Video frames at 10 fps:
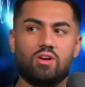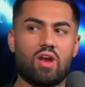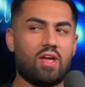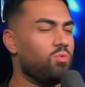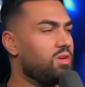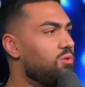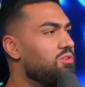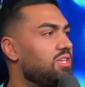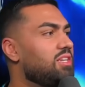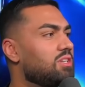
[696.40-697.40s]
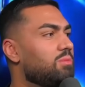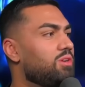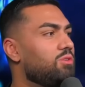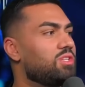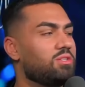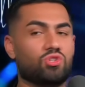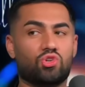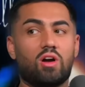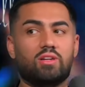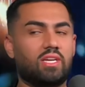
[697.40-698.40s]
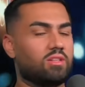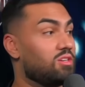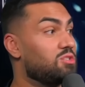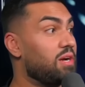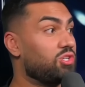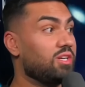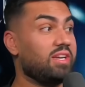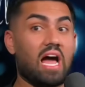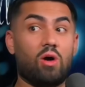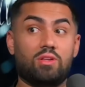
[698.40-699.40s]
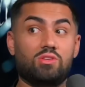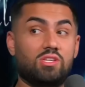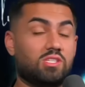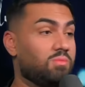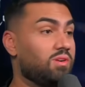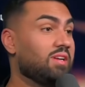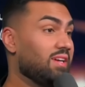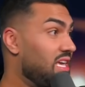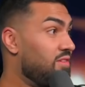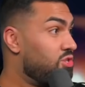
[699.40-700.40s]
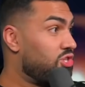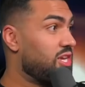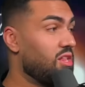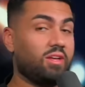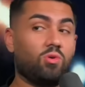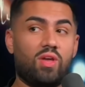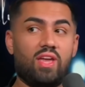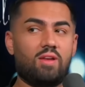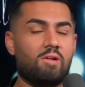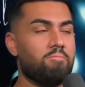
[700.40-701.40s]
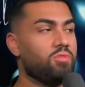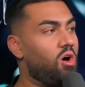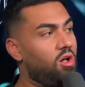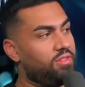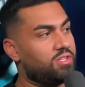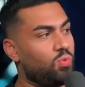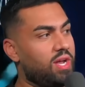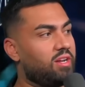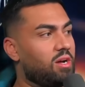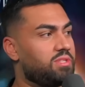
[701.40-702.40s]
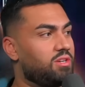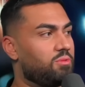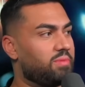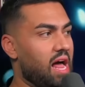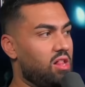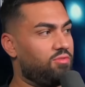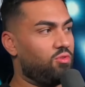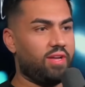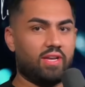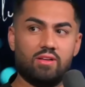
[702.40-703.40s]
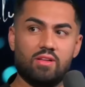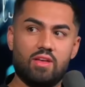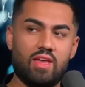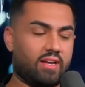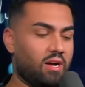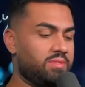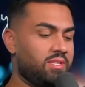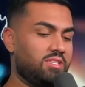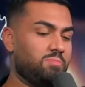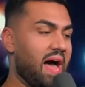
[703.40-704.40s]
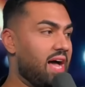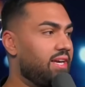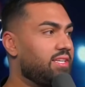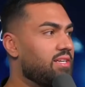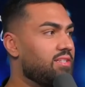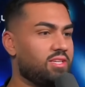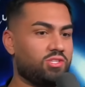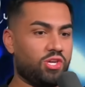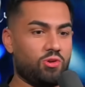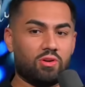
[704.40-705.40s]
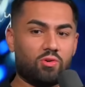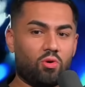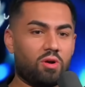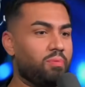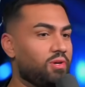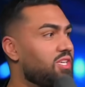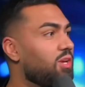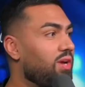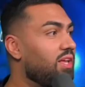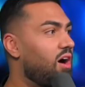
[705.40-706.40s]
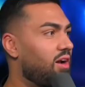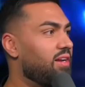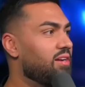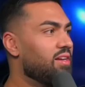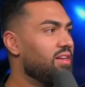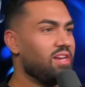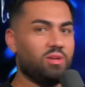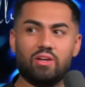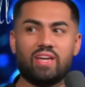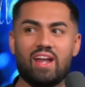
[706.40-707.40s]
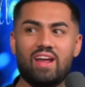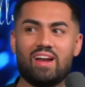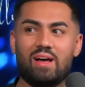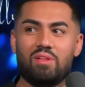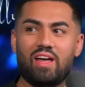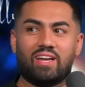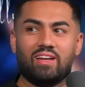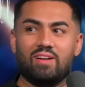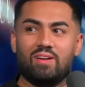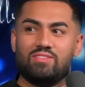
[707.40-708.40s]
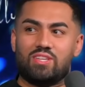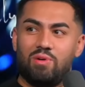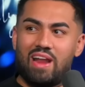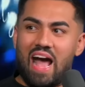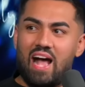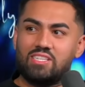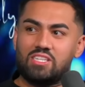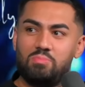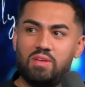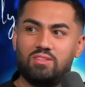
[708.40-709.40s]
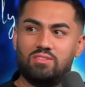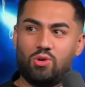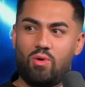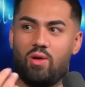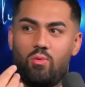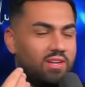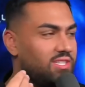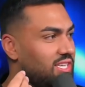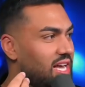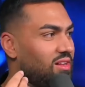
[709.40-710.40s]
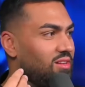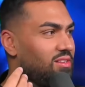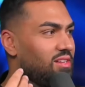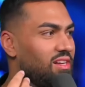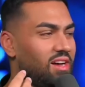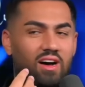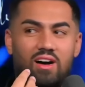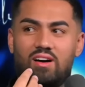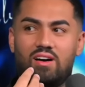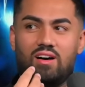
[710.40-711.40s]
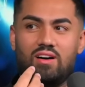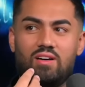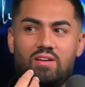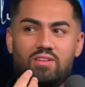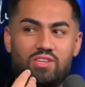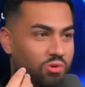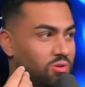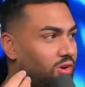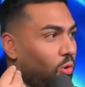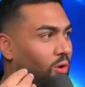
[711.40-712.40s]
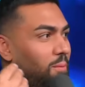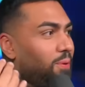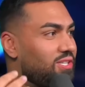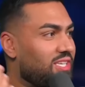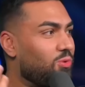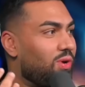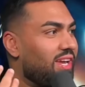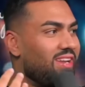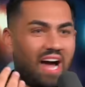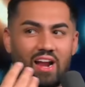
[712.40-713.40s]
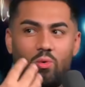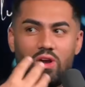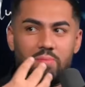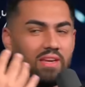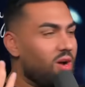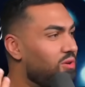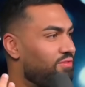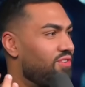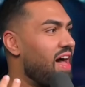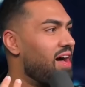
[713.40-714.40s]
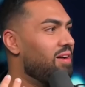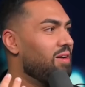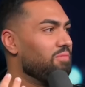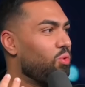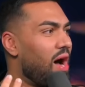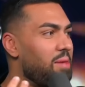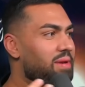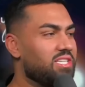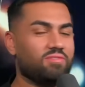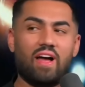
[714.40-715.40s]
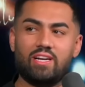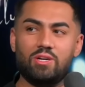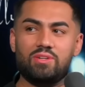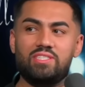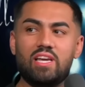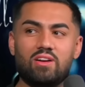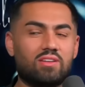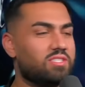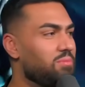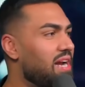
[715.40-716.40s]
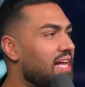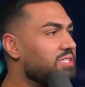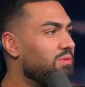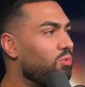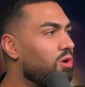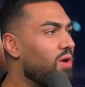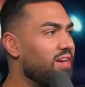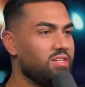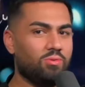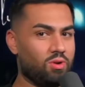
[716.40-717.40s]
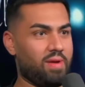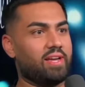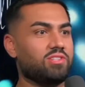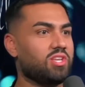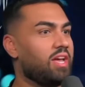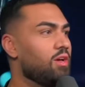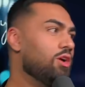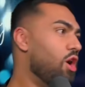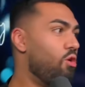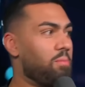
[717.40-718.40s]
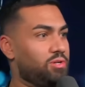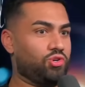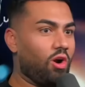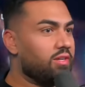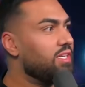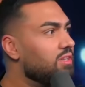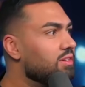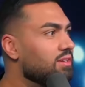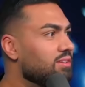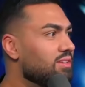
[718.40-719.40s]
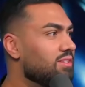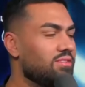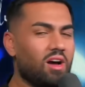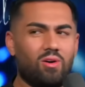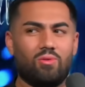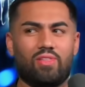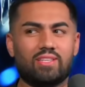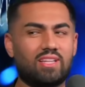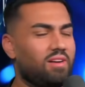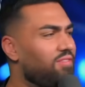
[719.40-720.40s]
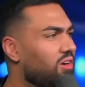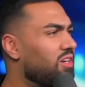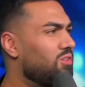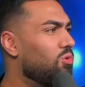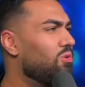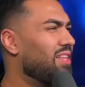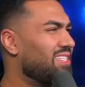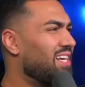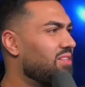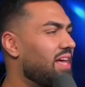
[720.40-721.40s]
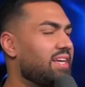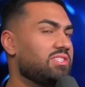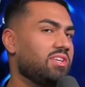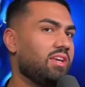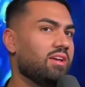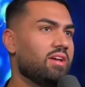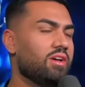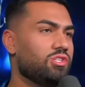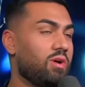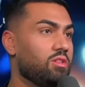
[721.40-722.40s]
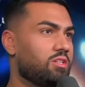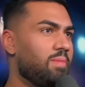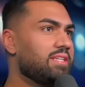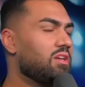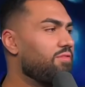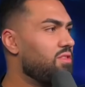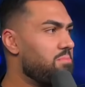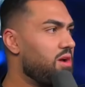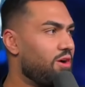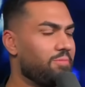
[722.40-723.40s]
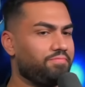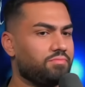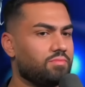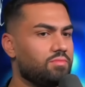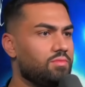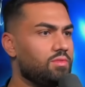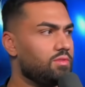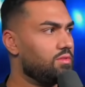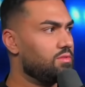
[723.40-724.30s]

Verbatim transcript: mm-hmm. right? When you see someone who's a dealer, especially mm-hmm. now when you see someone even just selling yeah. all this weed comes in from California, mm-hmm. it comes in these baggies and it says unicorn on it, and you look at it and I'm like, someone asks me, do I want to sell a uh, uh, unicorn? Mm-hmm. I don't want to be known for that. Mm-hmm. Why? Because if I go to a dinner and someone asks me, what do I do? What am I going to say? Oh, I'm a dealer? No, yeah. that's not cool. That's not a legacy. Right. So I looked myself in the mirror and say, I